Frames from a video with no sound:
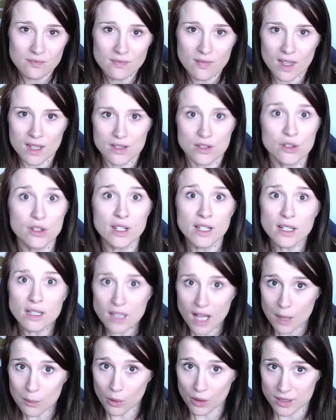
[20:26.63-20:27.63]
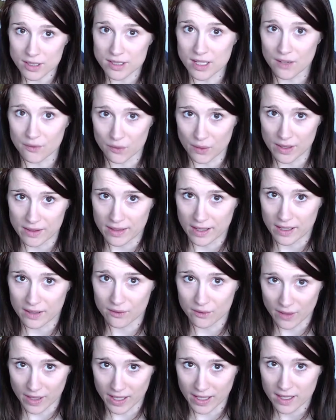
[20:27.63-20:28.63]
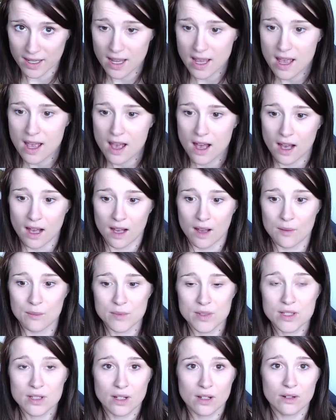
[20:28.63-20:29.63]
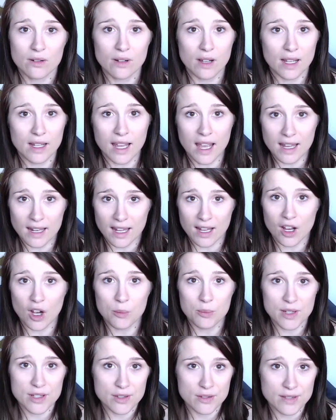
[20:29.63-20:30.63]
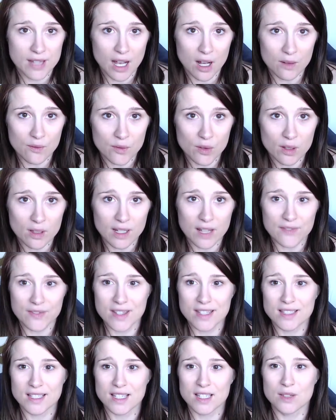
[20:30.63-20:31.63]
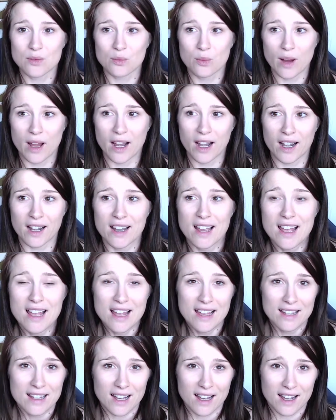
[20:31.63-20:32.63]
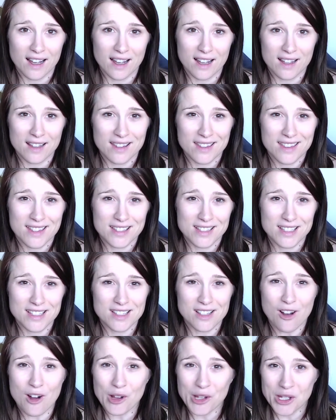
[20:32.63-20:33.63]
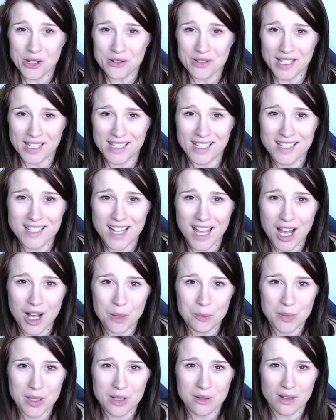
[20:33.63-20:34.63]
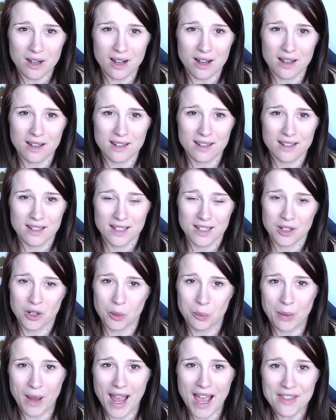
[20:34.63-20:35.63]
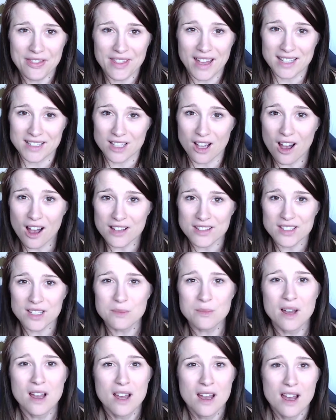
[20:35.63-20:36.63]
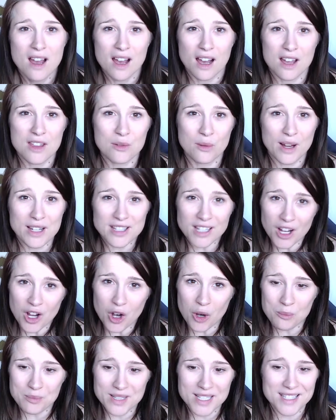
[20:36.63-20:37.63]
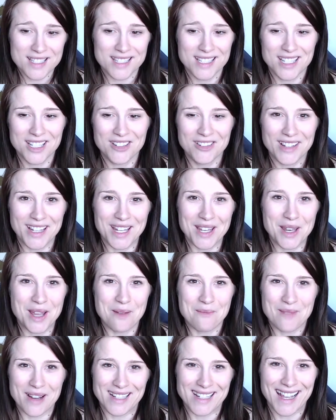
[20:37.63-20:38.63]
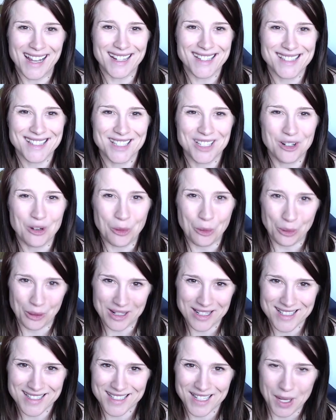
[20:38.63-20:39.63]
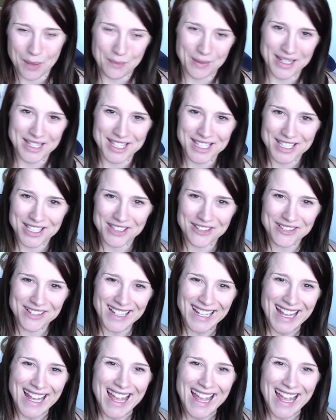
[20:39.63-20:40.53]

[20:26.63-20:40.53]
So you get a lot more stuff with it, right? So again, I hope this was helpful. If this is where this is all you needed to help you on your path, that's awesome. Otherwise, I hope to see you in my next course coming soon.